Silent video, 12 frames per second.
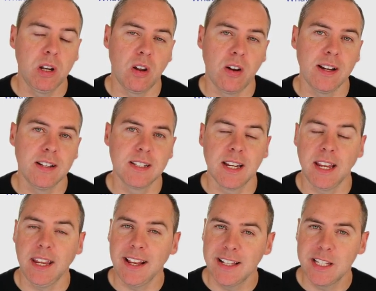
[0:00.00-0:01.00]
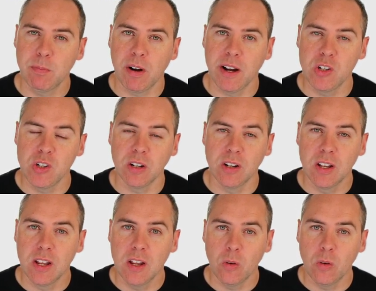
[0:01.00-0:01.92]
would like to take inspiration,